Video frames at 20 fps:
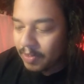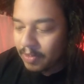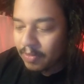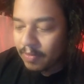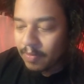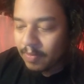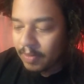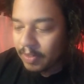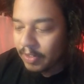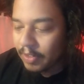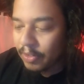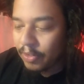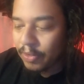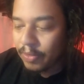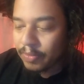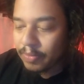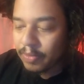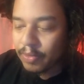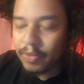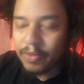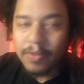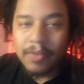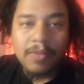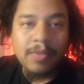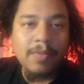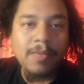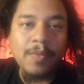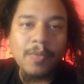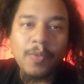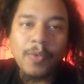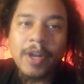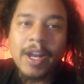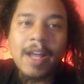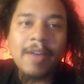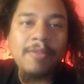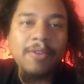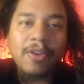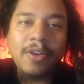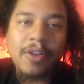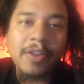little
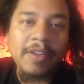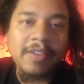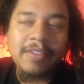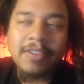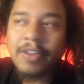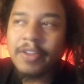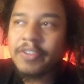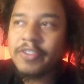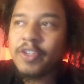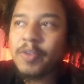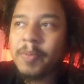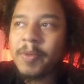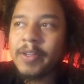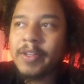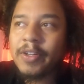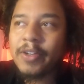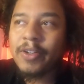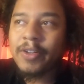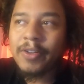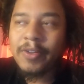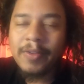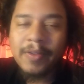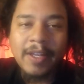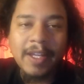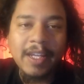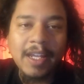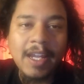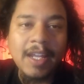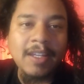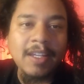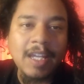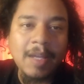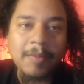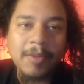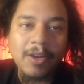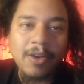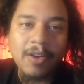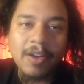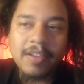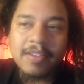whatever, all these little stupid little like in-game
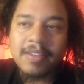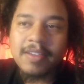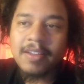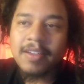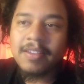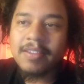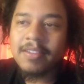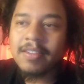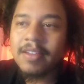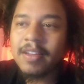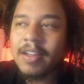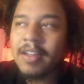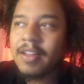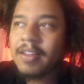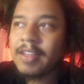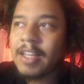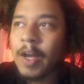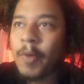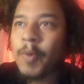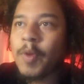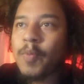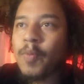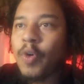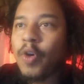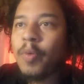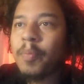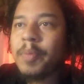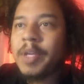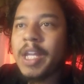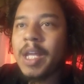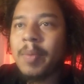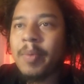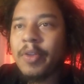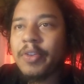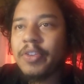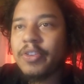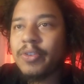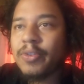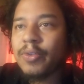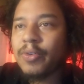currencies that we won't be able
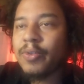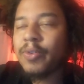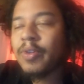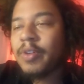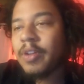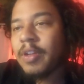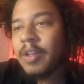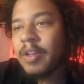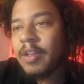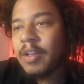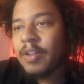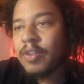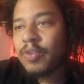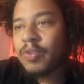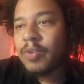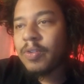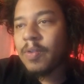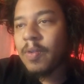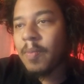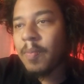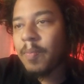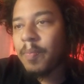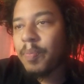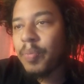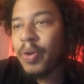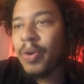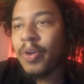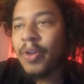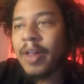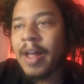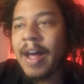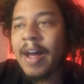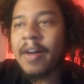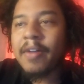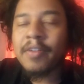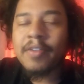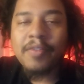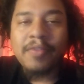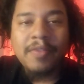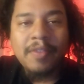to pull out
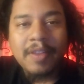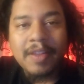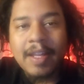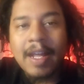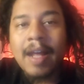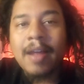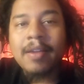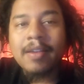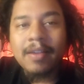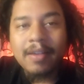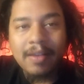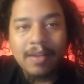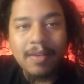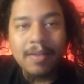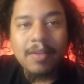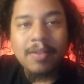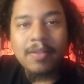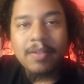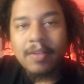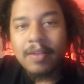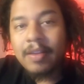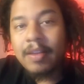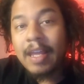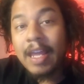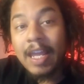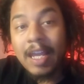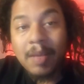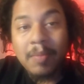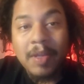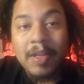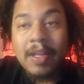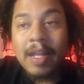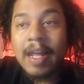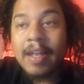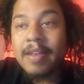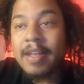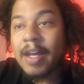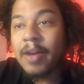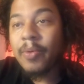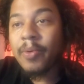of that game and that
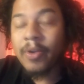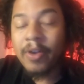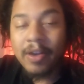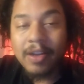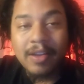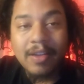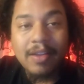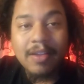network,